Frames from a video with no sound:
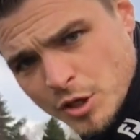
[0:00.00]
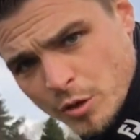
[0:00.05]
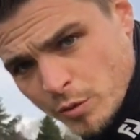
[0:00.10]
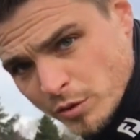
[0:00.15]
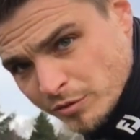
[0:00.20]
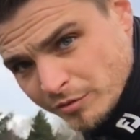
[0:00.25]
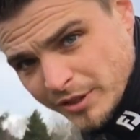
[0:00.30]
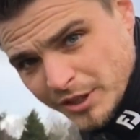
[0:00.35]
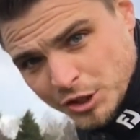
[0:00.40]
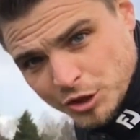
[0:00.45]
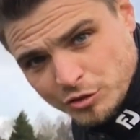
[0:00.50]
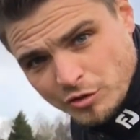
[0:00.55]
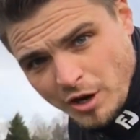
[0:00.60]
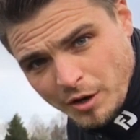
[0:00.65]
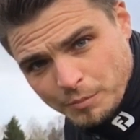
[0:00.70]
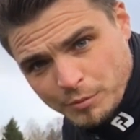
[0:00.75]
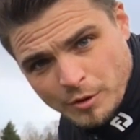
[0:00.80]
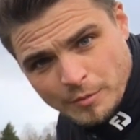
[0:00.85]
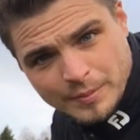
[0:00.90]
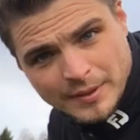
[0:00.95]
two wasn't really
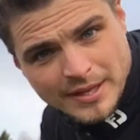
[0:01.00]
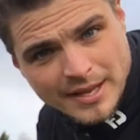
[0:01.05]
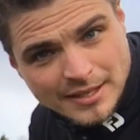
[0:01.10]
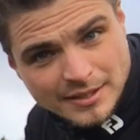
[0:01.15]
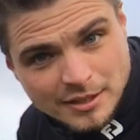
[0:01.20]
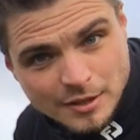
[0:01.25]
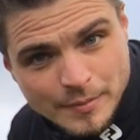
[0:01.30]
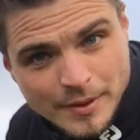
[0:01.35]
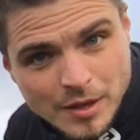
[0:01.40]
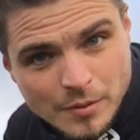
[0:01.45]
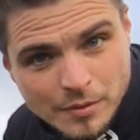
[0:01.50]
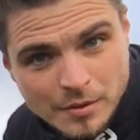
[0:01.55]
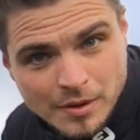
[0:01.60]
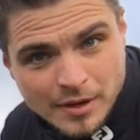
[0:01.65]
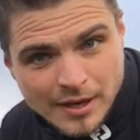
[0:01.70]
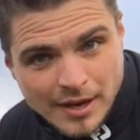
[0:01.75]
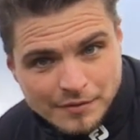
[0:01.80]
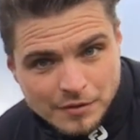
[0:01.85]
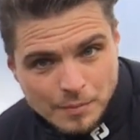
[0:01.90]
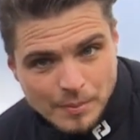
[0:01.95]
struck properly. That's going to be the one I'm
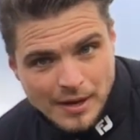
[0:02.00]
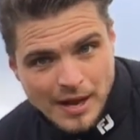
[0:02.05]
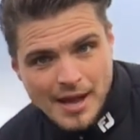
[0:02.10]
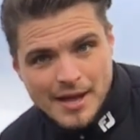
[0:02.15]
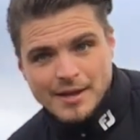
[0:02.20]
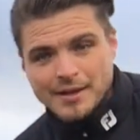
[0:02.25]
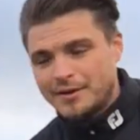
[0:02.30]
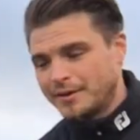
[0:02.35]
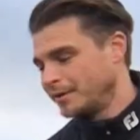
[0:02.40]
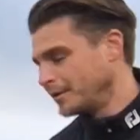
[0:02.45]
going to have to play.